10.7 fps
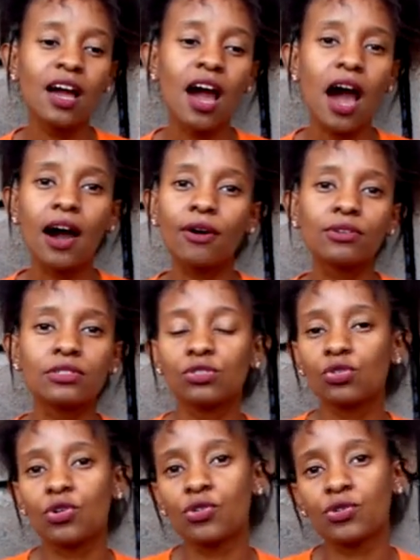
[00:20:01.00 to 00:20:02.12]
How is
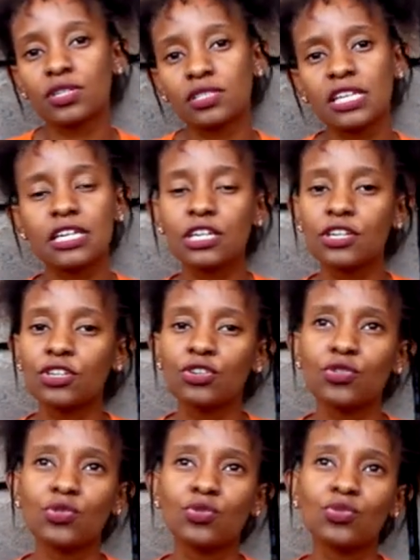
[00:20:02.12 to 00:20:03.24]
Corona taking
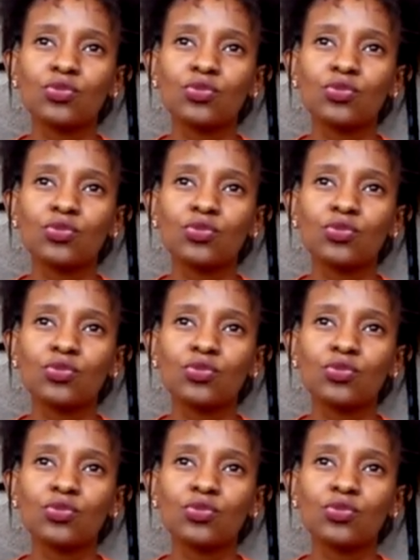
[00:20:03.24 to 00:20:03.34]
you?